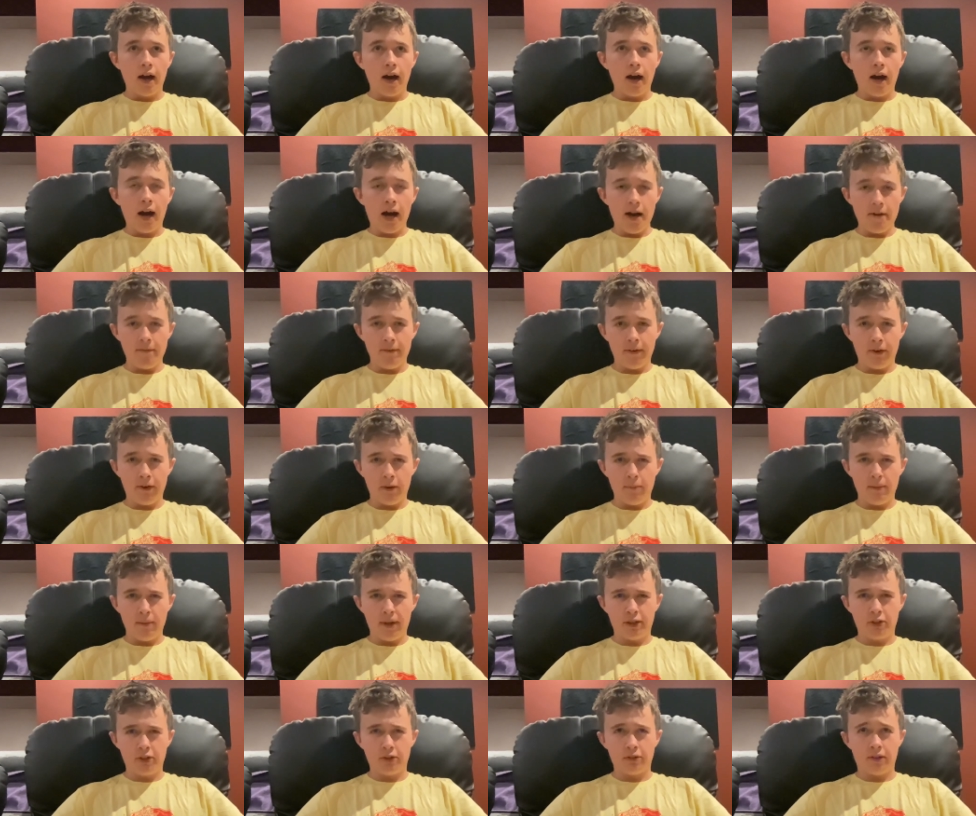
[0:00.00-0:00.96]
I very
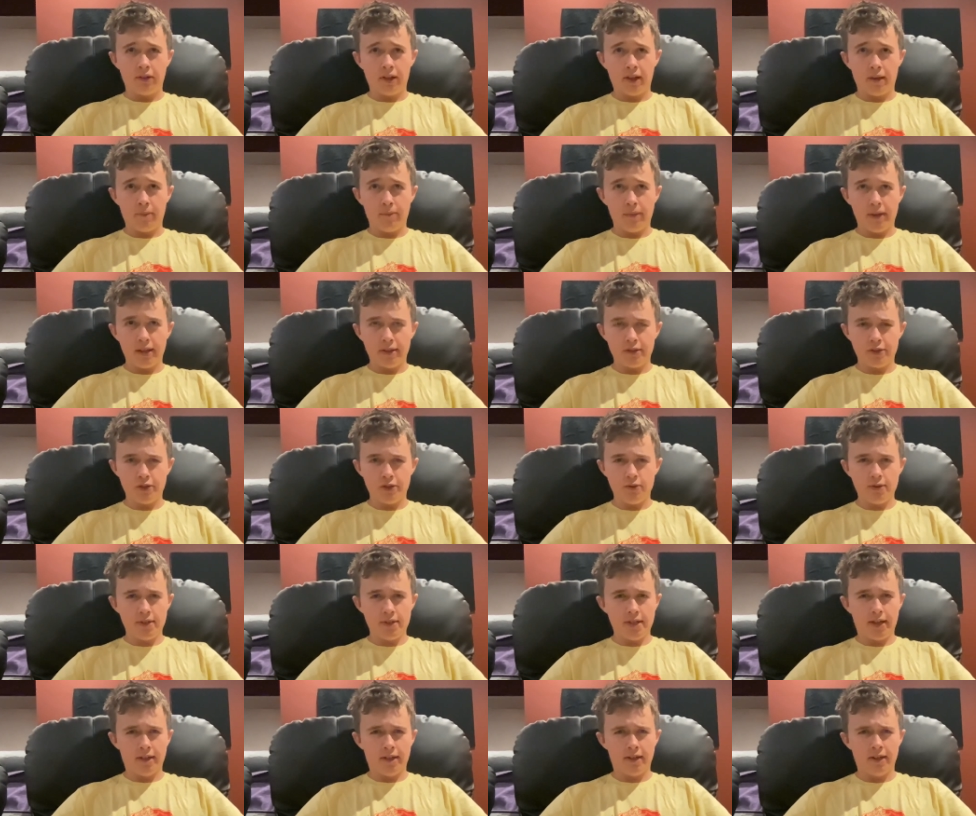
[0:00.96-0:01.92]
much recommend
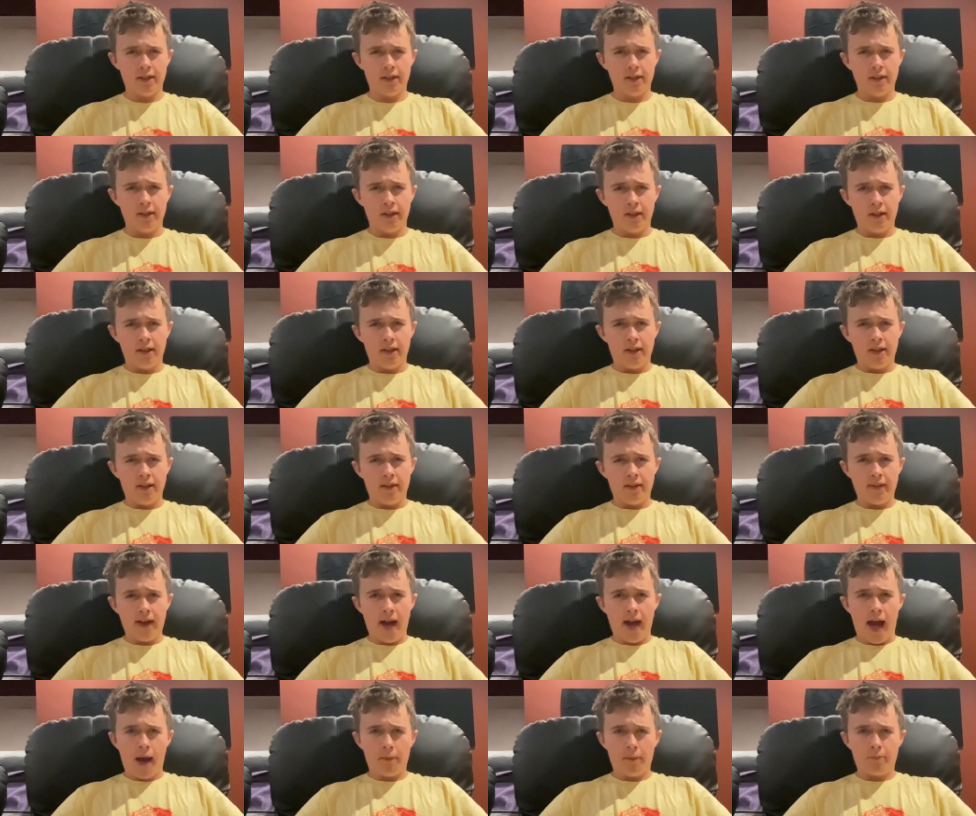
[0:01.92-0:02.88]
using the
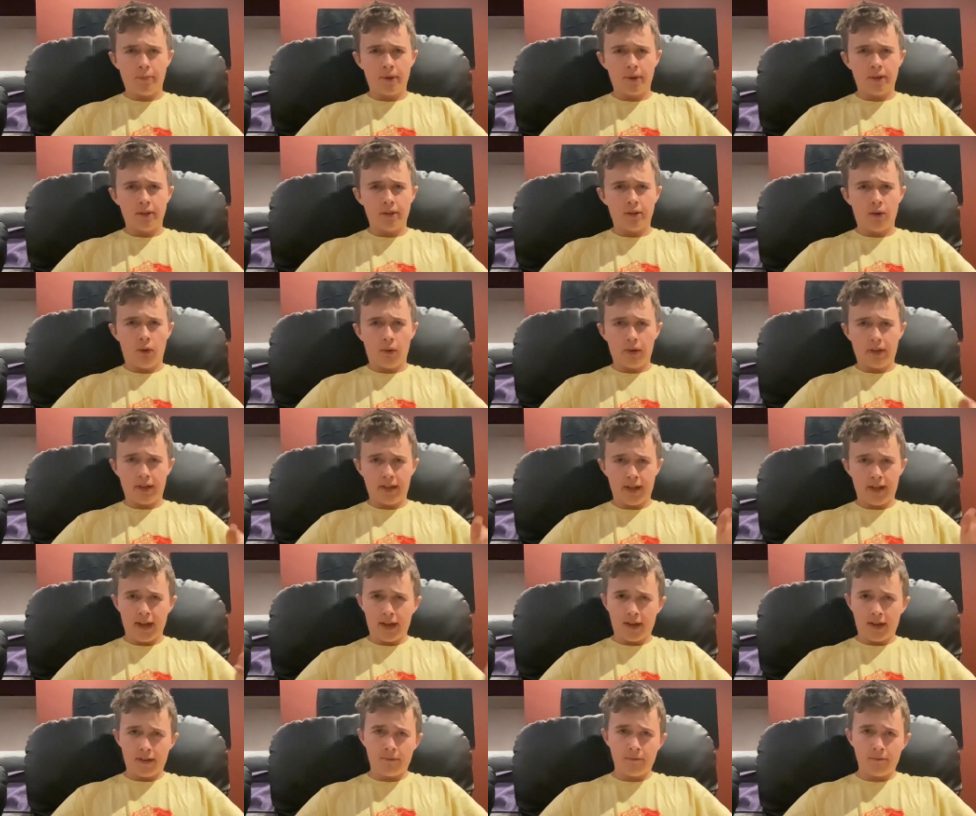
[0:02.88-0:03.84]
app called
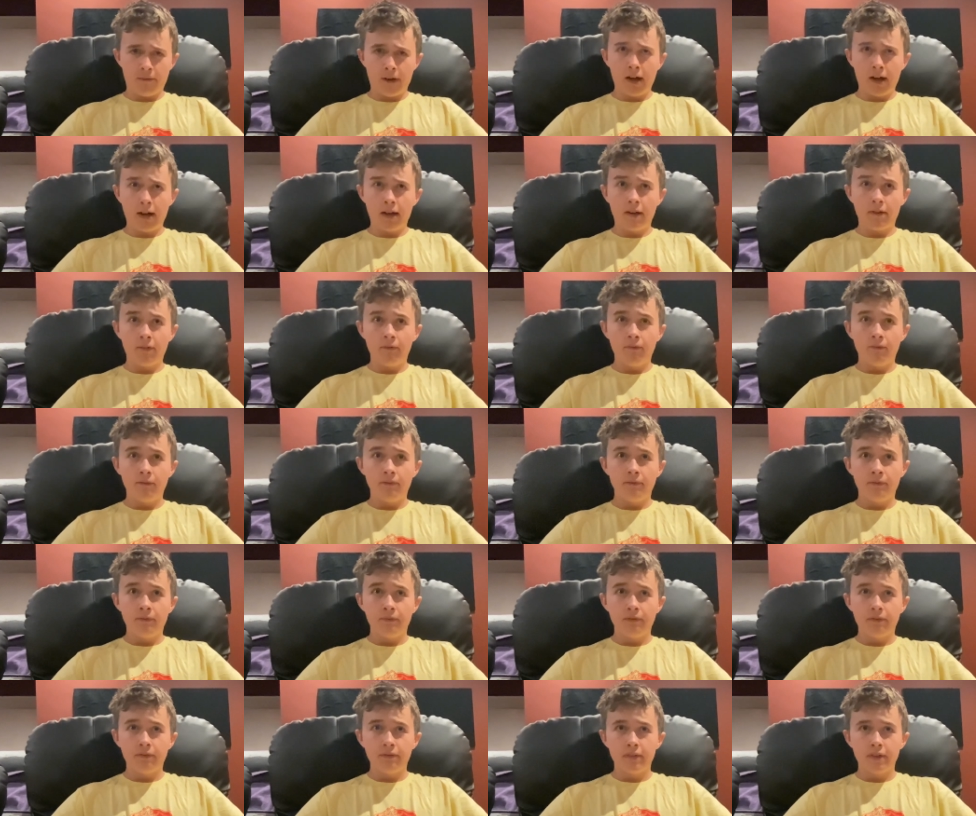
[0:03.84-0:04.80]
Canva.
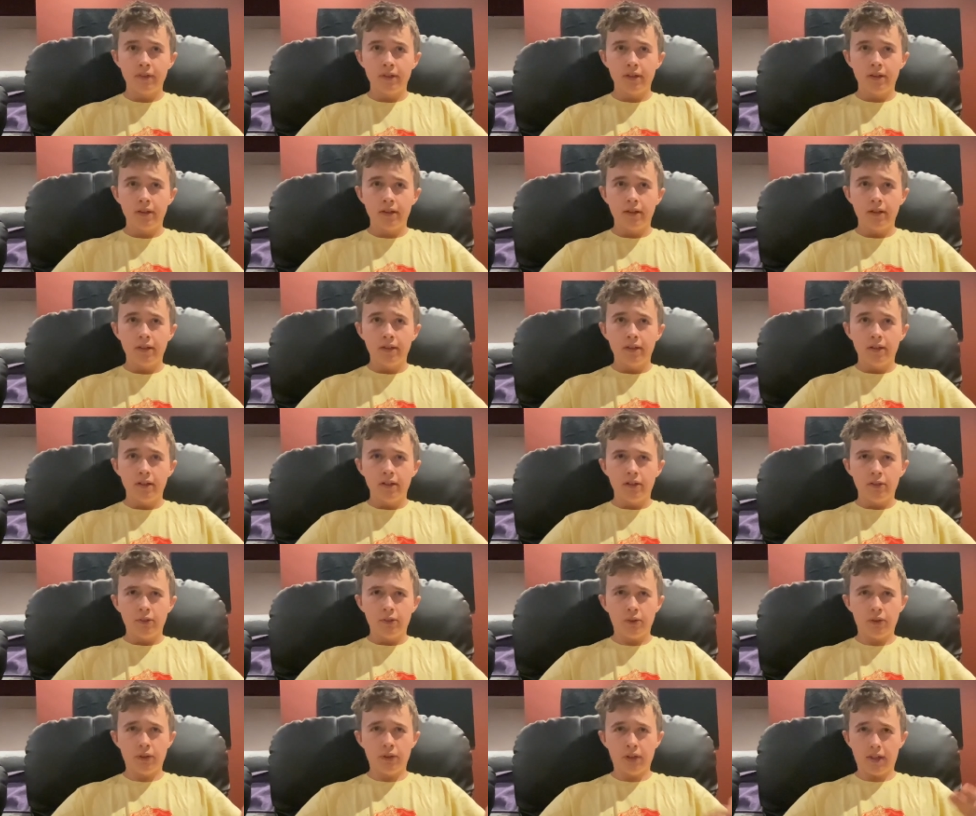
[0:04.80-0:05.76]

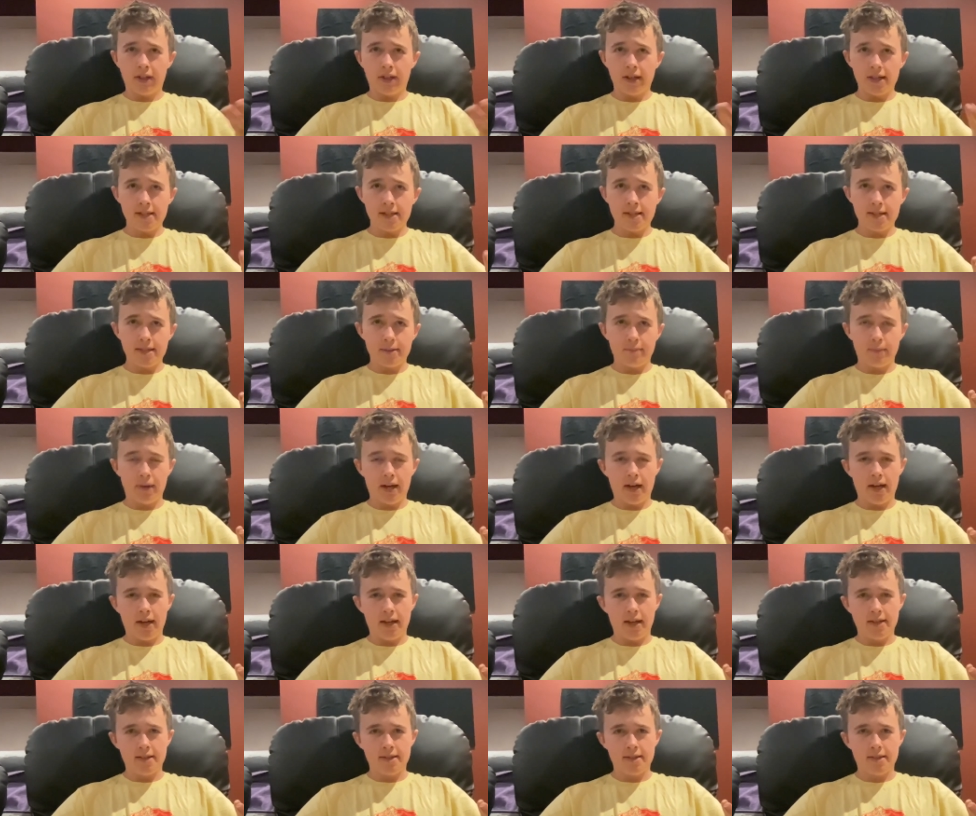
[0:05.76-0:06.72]
You can
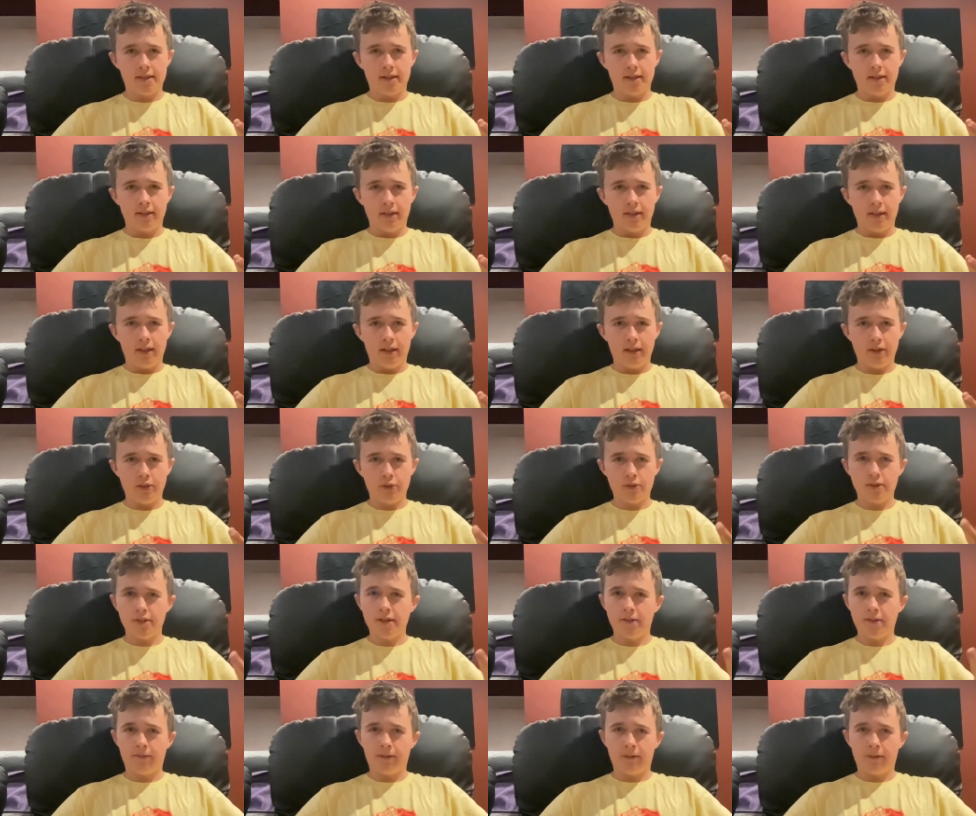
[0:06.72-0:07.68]
customize and use
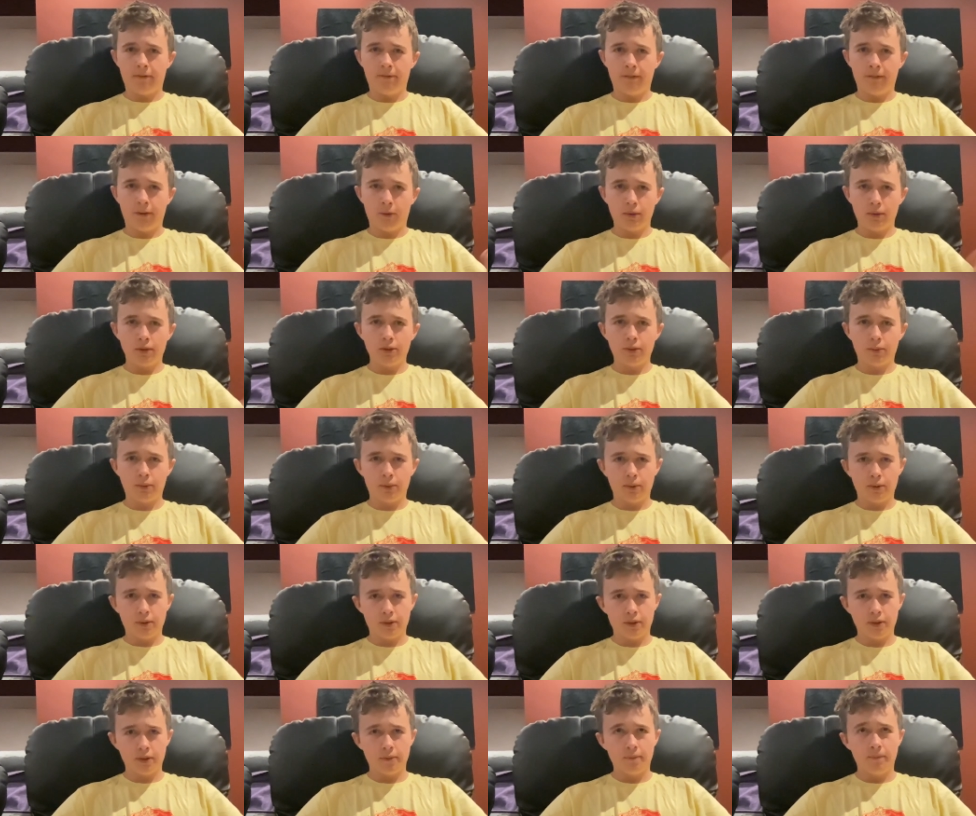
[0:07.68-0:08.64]
different
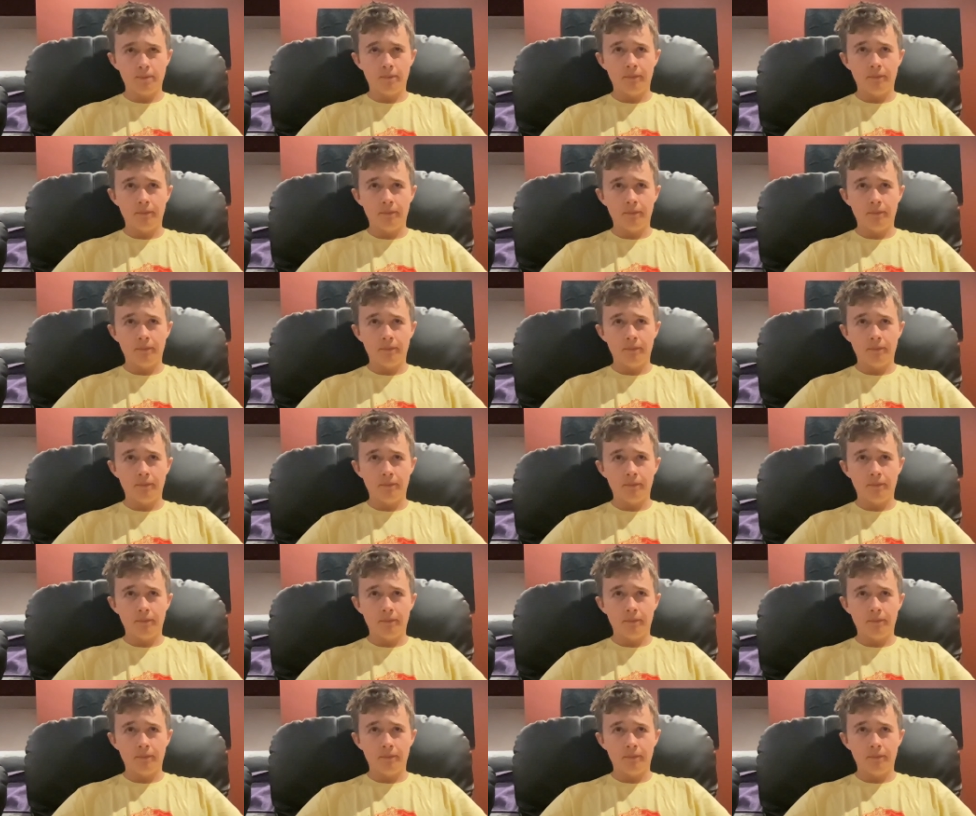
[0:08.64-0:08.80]
filters.